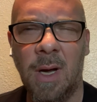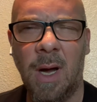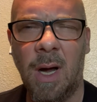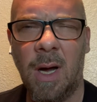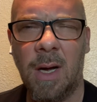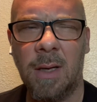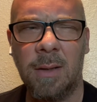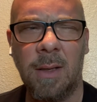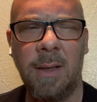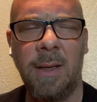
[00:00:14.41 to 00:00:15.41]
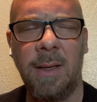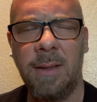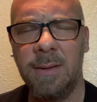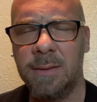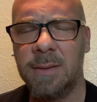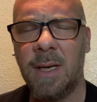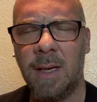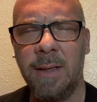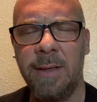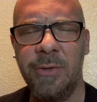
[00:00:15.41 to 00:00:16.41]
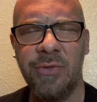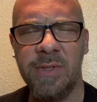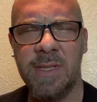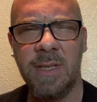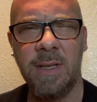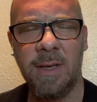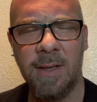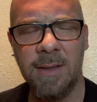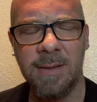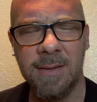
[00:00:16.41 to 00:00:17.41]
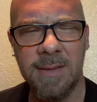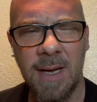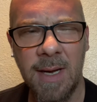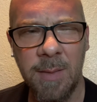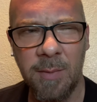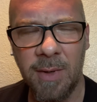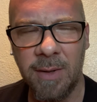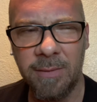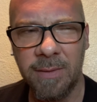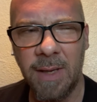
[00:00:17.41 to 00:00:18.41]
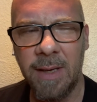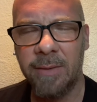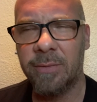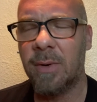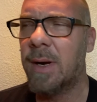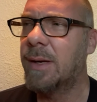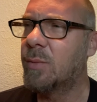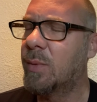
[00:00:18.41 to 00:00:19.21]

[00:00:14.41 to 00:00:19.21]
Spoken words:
It is kind of interesting time of life, right?